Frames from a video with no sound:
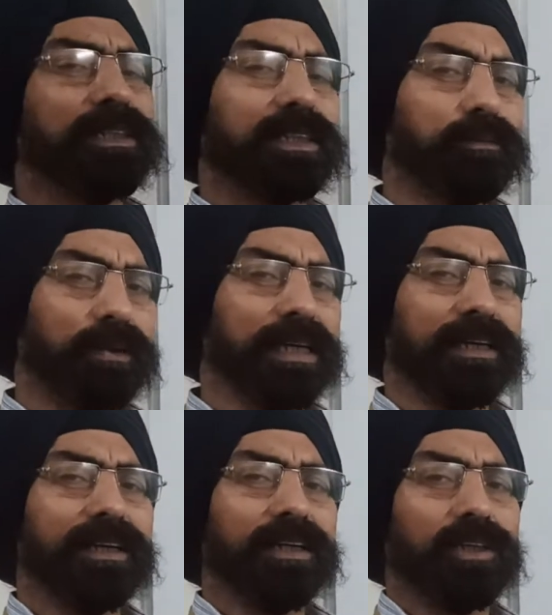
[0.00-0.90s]
means
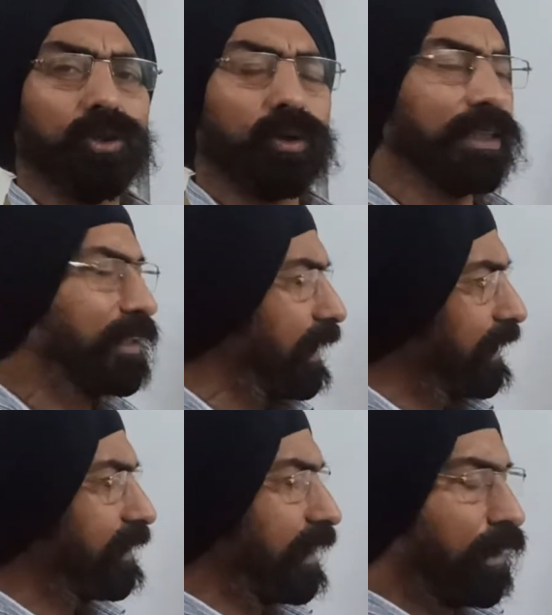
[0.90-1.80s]
simply you can say
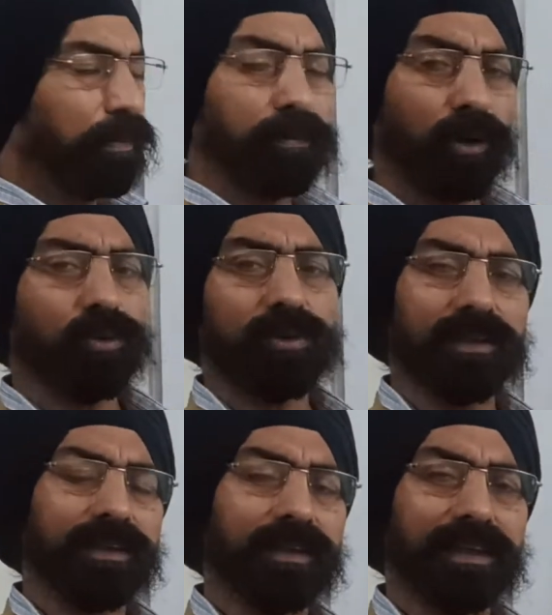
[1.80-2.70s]
it is an upper bound,
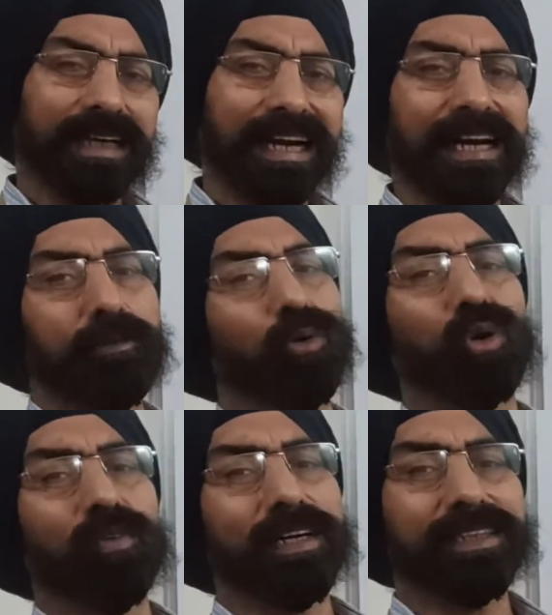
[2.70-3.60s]
and
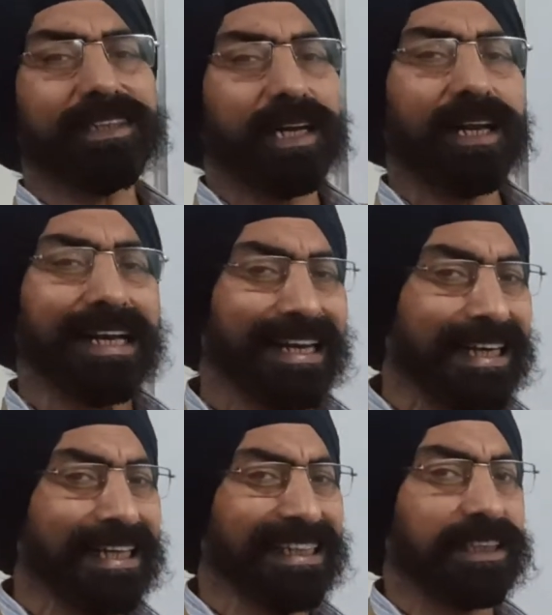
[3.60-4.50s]
moreover it is the
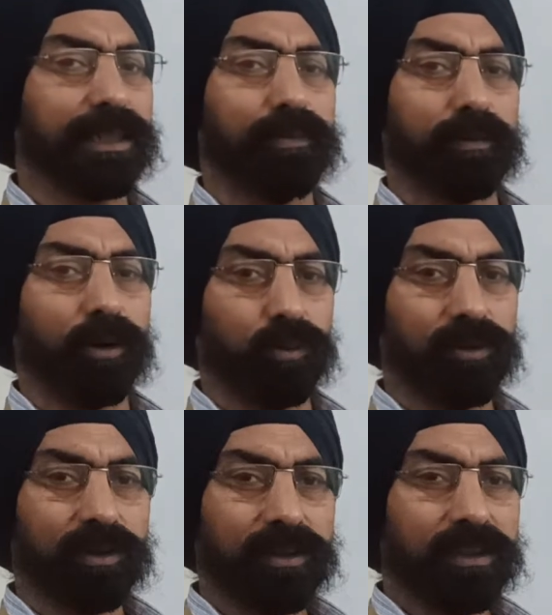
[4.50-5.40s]
least upper bound.
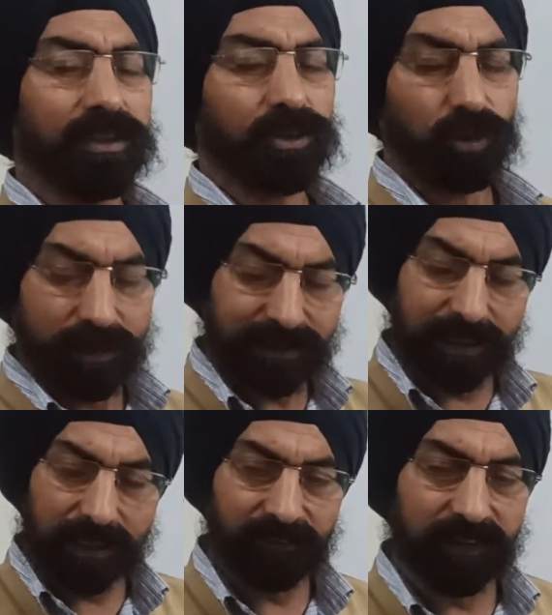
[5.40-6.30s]
So it is
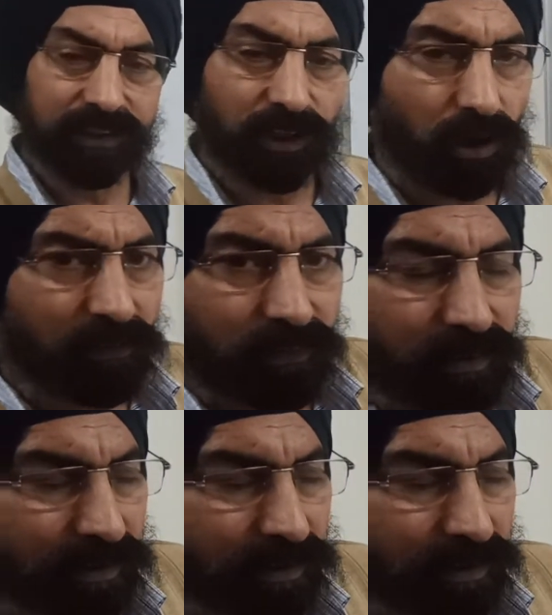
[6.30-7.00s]
the definition of